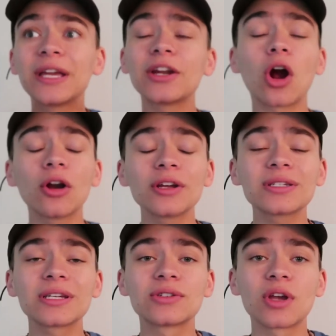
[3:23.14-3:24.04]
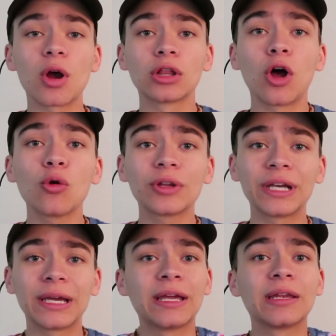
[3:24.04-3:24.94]
being an artist is
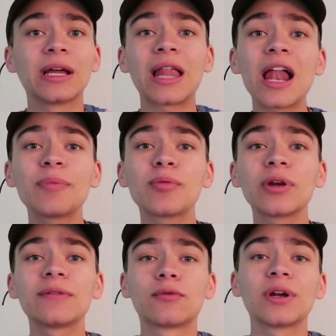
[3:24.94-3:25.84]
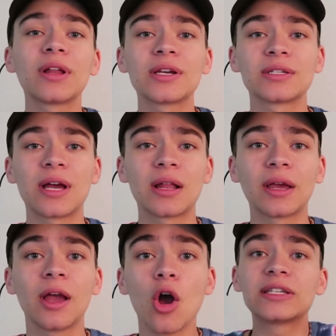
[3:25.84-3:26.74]
lonely and a lot of people don't even realize that.
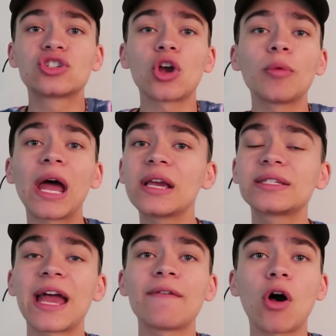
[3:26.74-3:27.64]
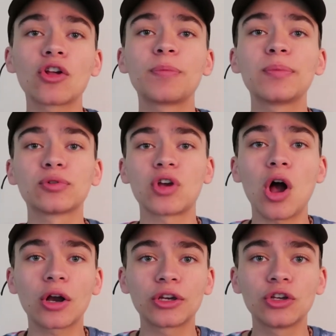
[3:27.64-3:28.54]
Like, it's so nice to have other people
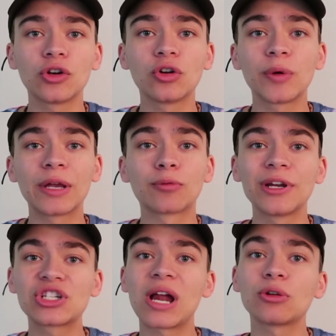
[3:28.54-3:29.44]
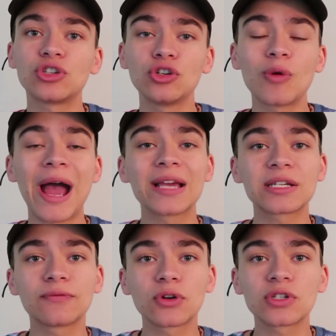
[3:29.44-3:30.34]
talking to you and reaching out to you
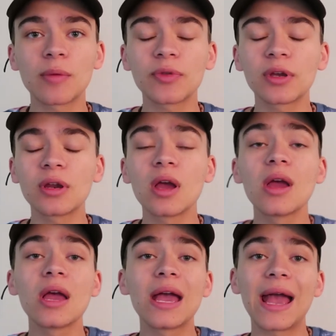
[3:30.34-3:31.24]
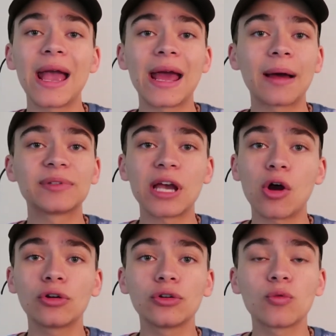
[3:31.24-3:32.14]
asking for something, and I'm
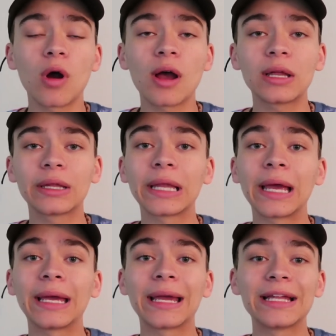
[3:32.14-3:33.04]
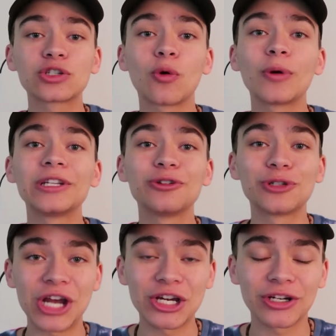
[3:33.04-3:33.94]
telling you what, like, it's going to
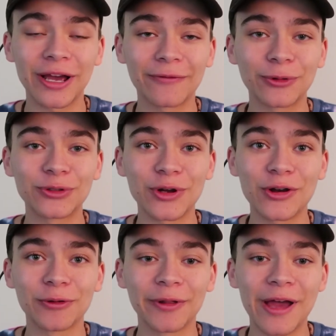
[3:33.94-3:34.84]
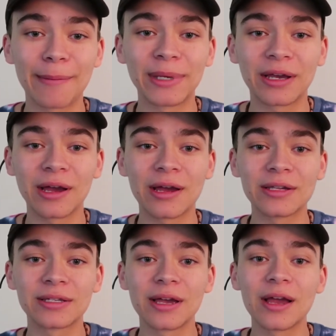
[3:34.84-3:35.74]
change your life when you start doing that,
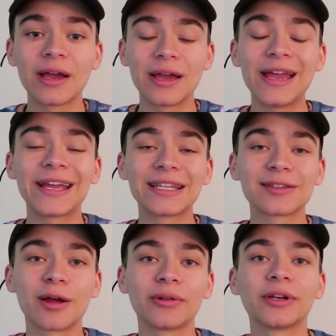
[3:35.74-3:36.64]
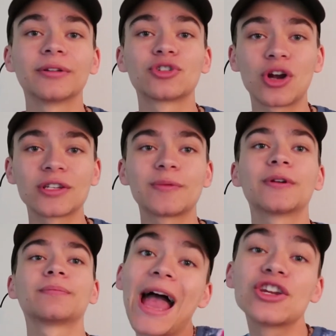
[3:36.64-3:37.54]
because it gets lonely, trust
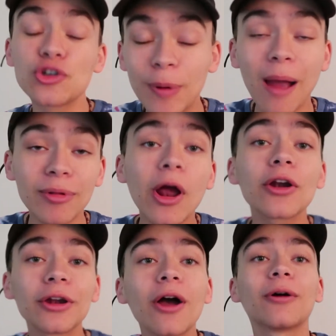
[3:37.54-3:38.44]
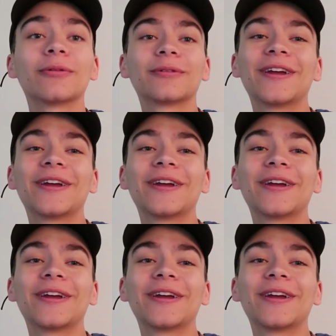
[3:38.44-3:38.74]
me, as you probably already know.